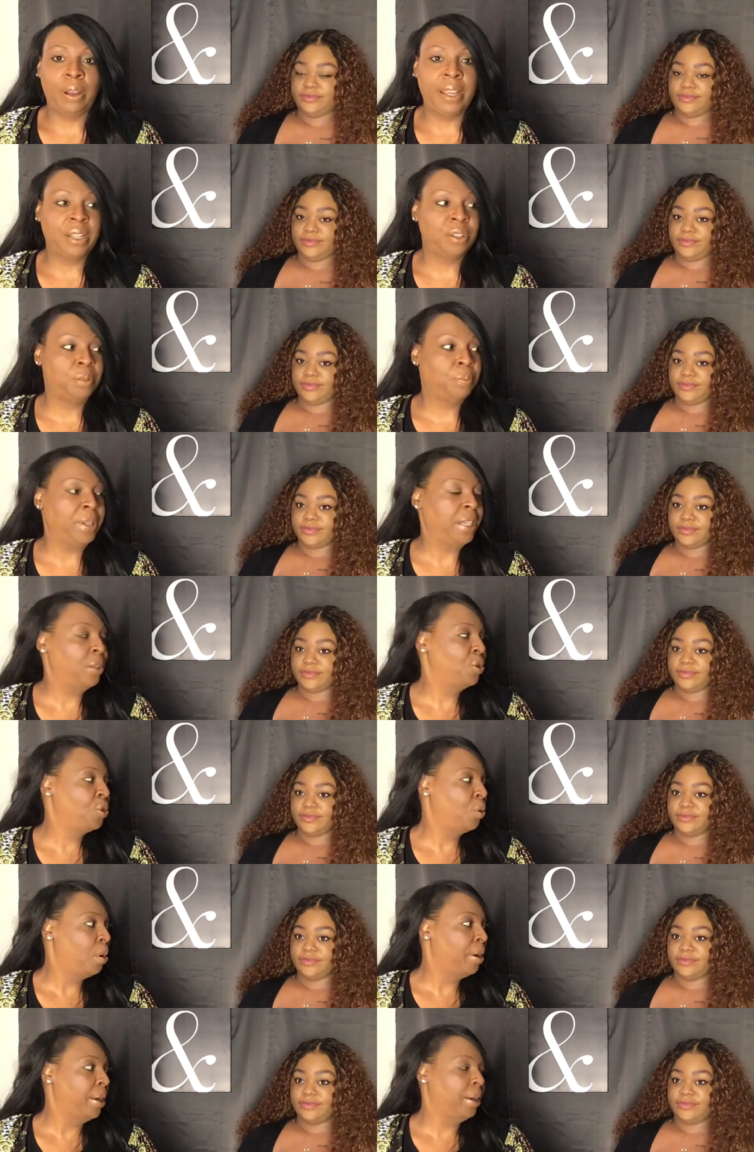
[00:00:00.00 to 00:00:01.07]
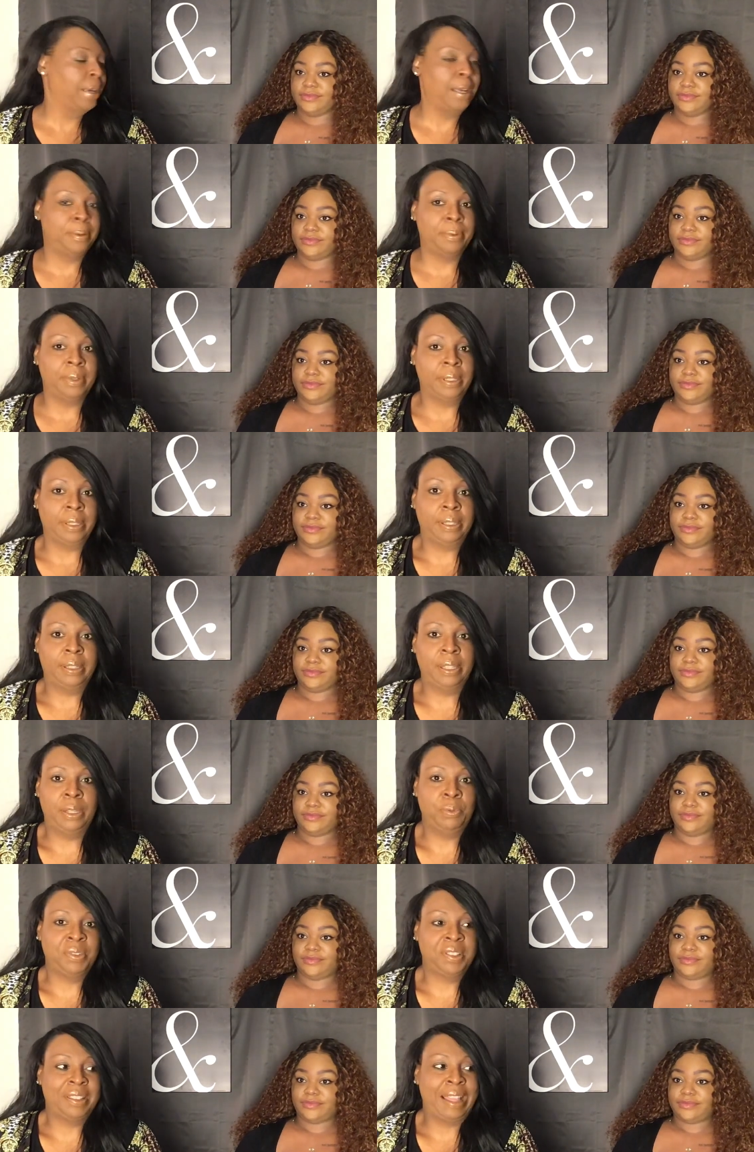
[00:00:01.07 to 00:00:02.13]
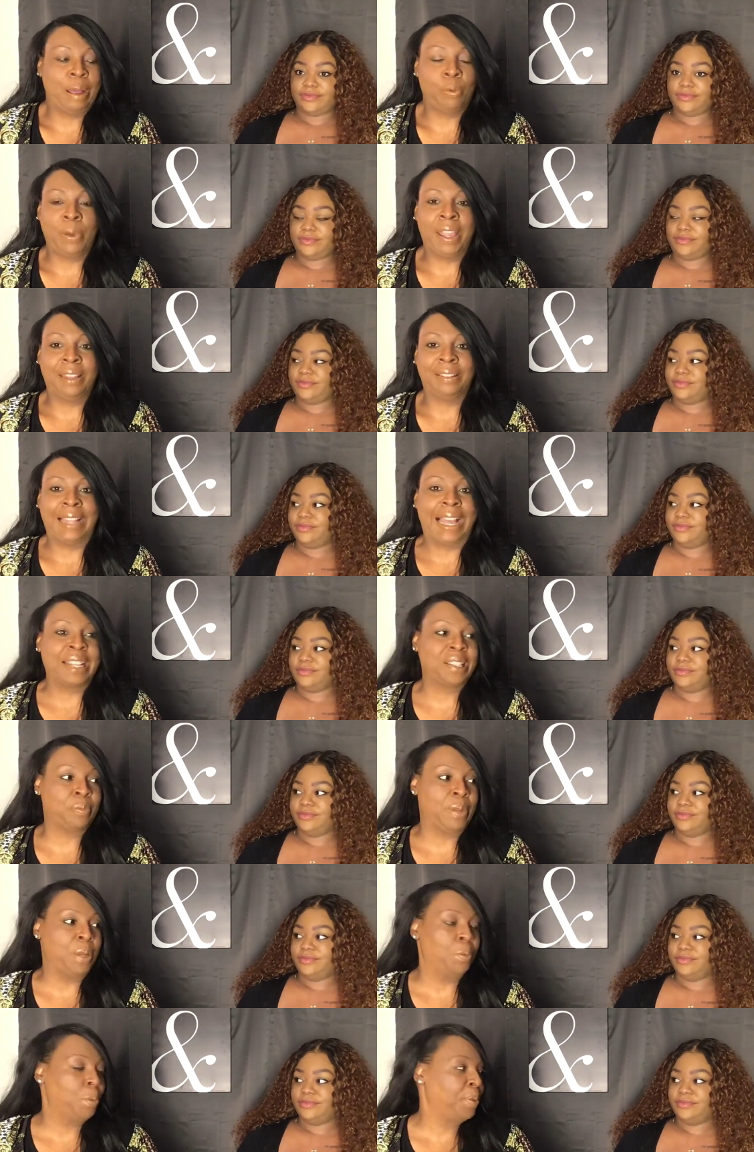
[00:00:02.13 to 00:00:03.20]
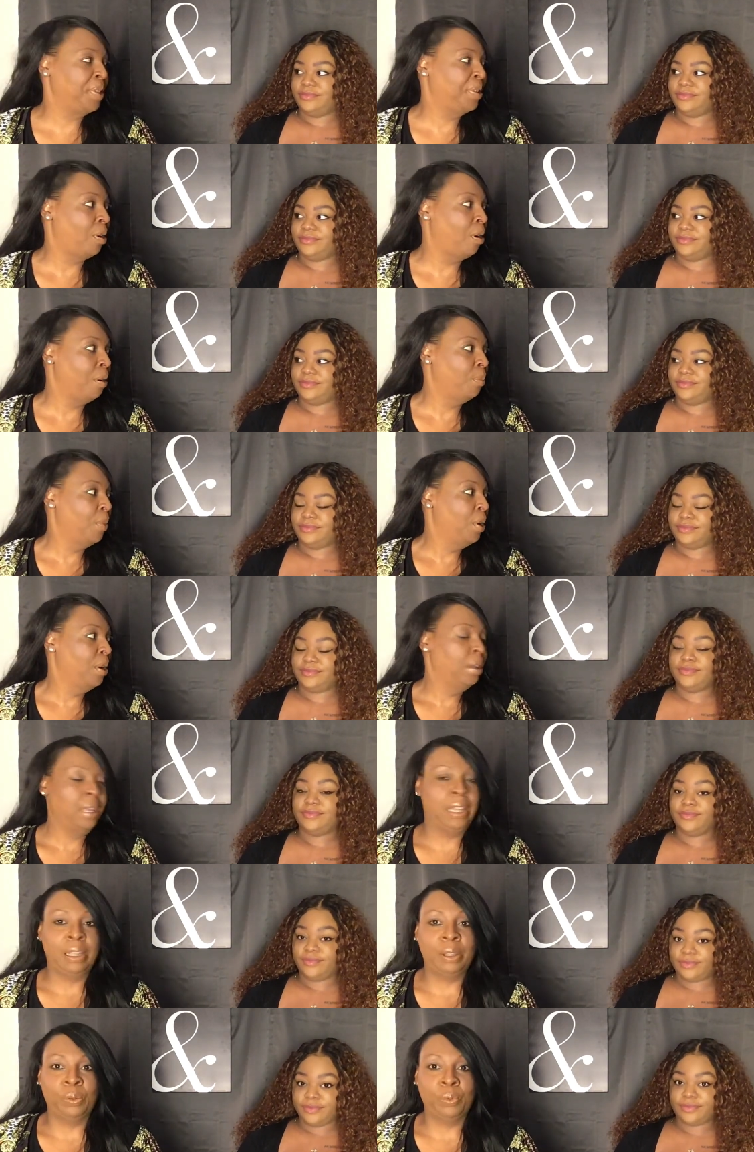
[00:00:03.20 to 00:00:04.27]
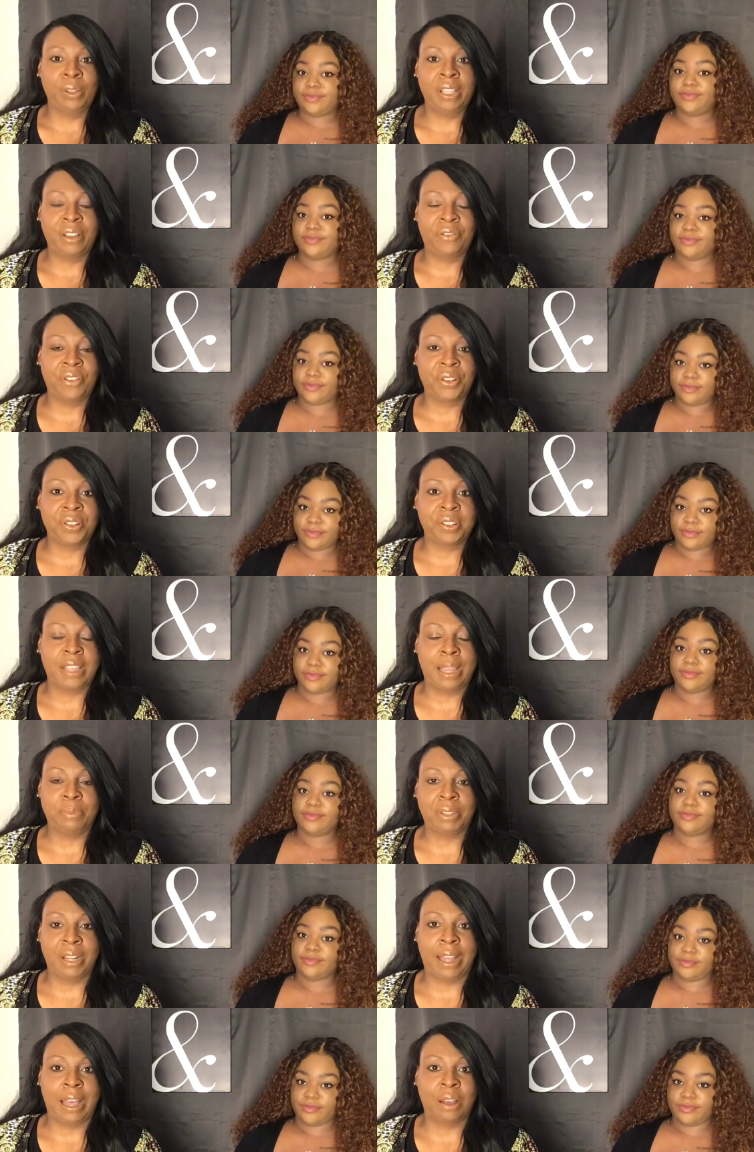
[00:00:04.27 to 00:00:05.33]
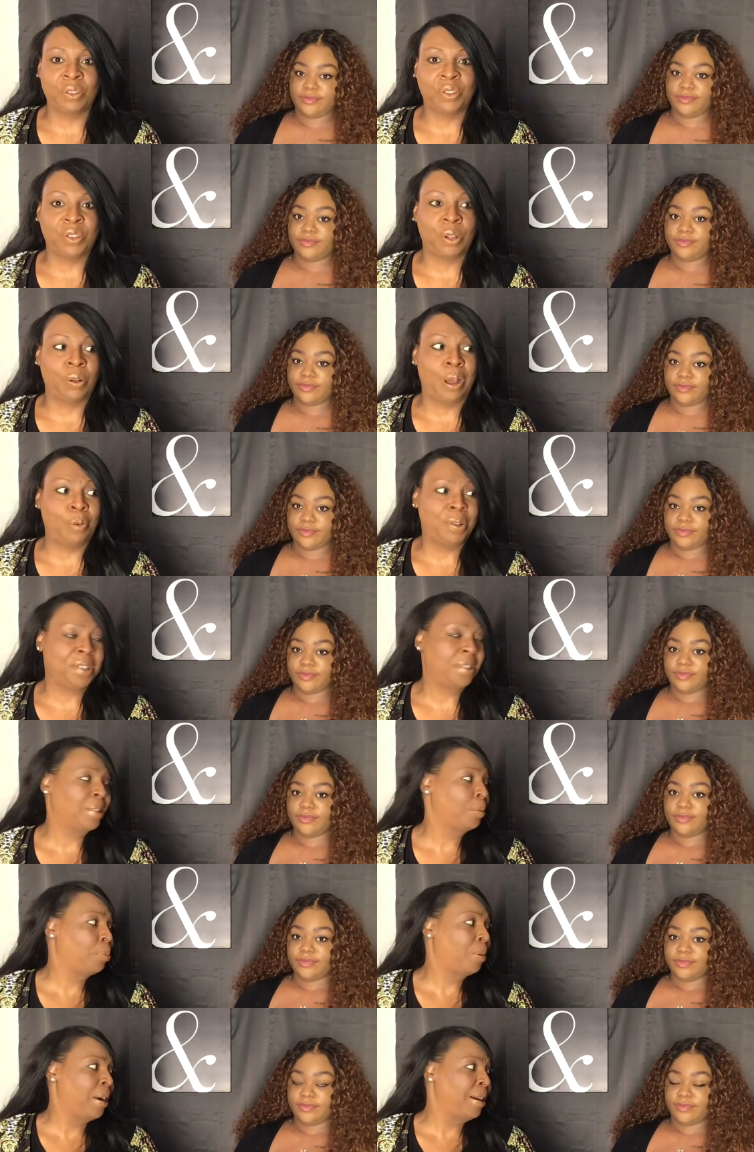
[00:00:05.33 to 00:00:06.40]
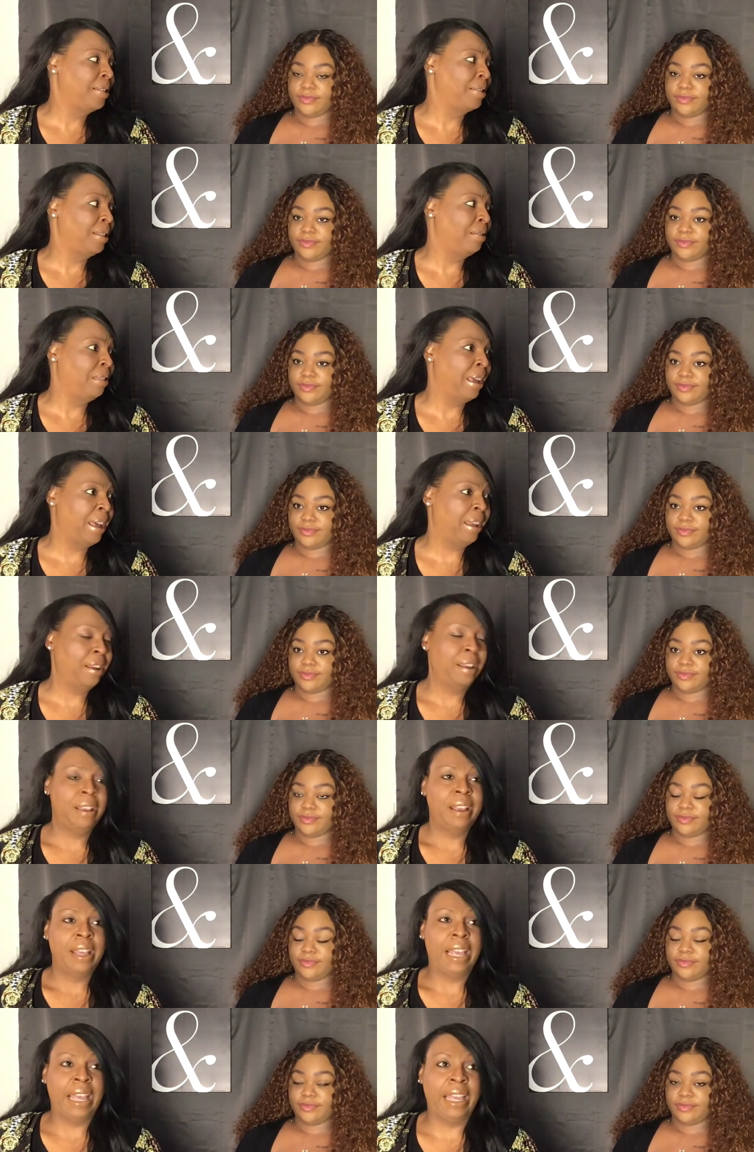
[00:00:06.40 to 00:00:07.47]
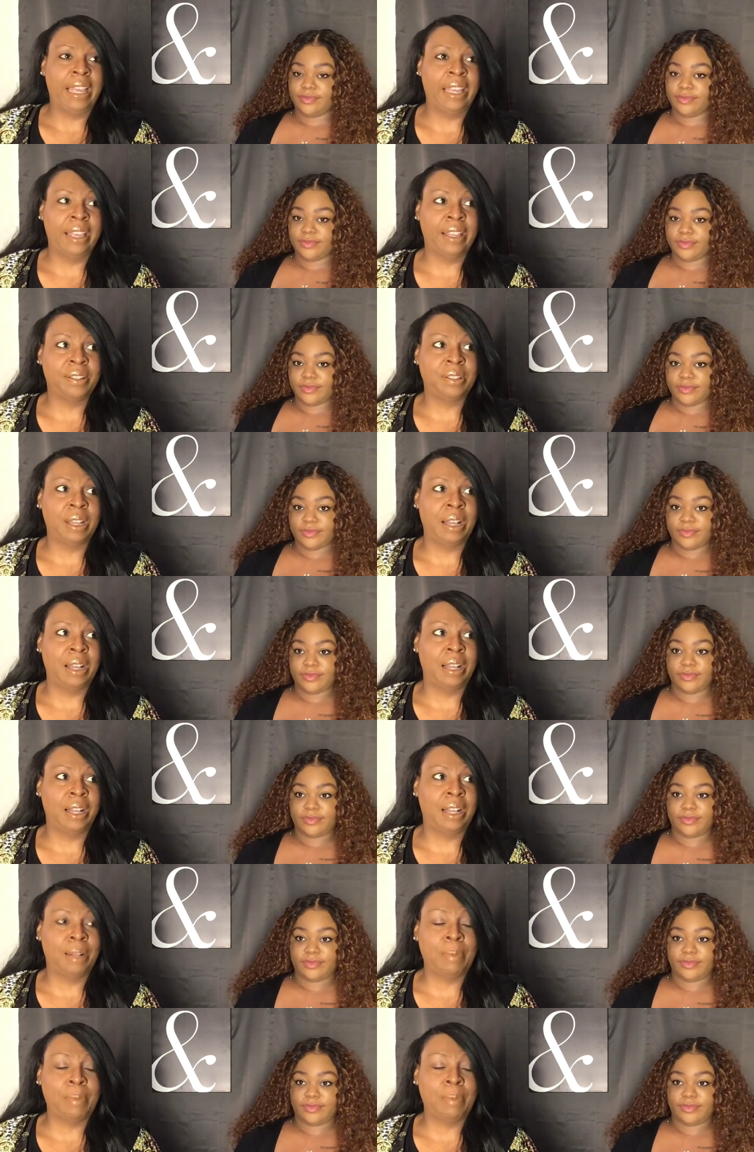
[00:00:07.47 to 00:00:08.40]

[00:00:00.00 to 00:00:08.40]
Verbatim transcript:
Speaker 1: is being Troy. I He was that way last week when we saw him it, mm-hmm. when they first came to the house. So I wasn't surprised at that. And um,